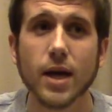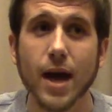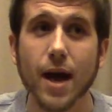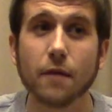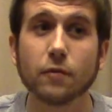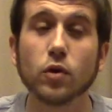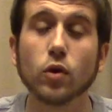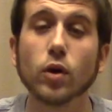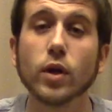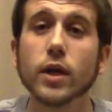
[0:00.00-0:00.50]

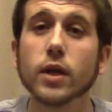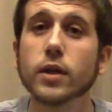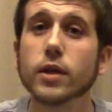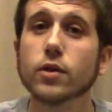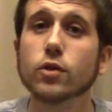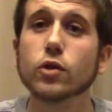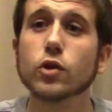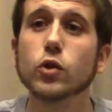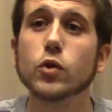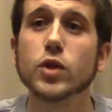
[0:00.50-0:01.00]
after getting
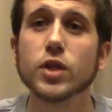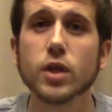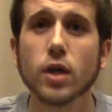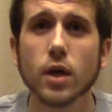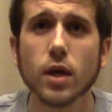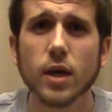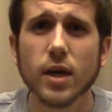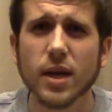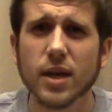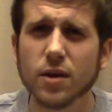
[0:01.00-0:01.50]
introduced
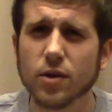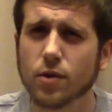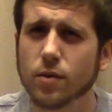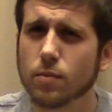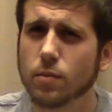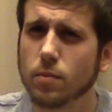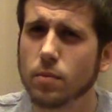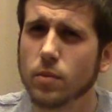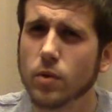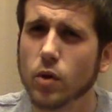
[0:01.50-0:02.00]
in,
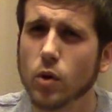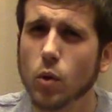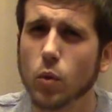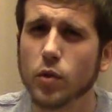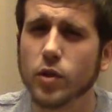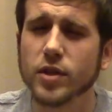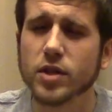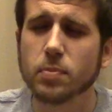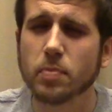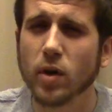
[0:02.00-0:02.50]

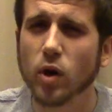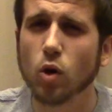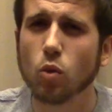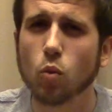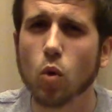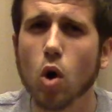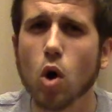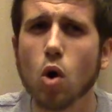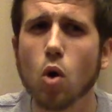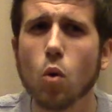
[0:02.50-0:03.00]
with this bigger
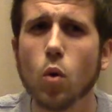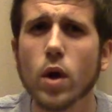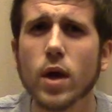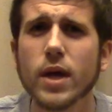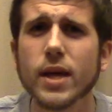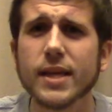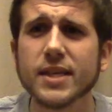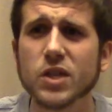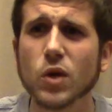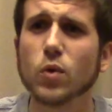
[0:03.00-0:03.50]

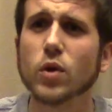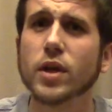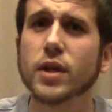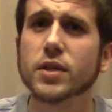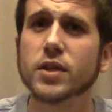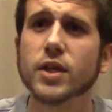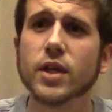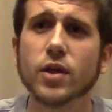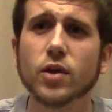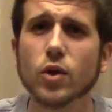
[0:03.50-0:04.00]
role, it's going to
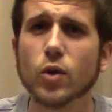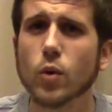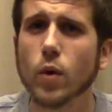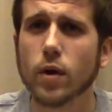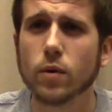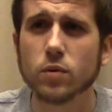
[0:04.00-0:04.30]
continue.